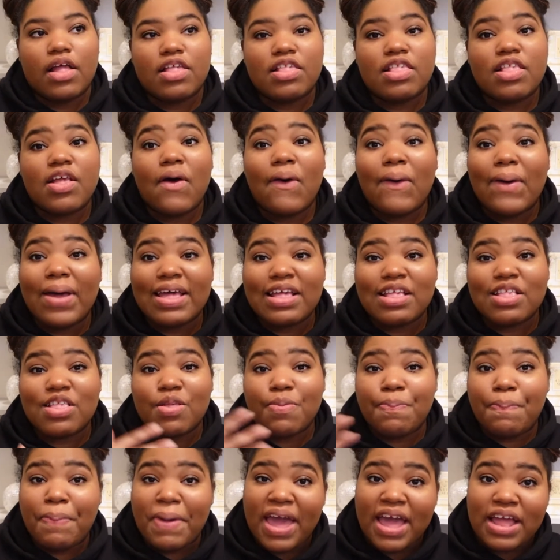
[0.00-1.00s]
So
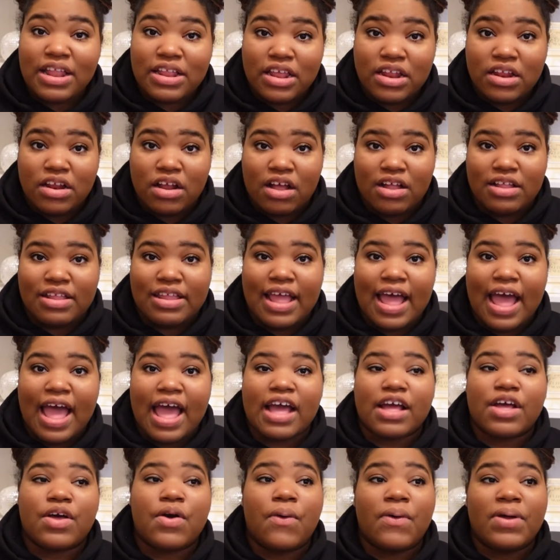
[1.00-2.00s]
expanding on
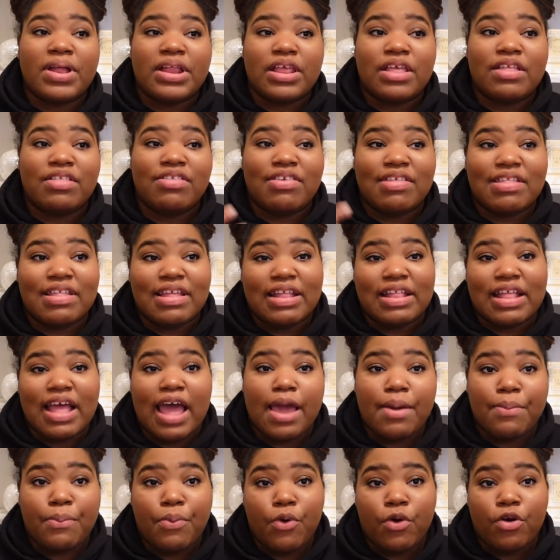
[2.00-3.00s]
that, going into the
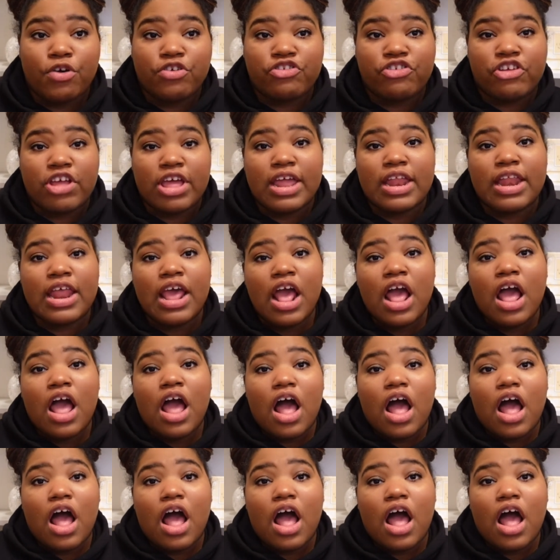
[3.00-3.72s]
night portion,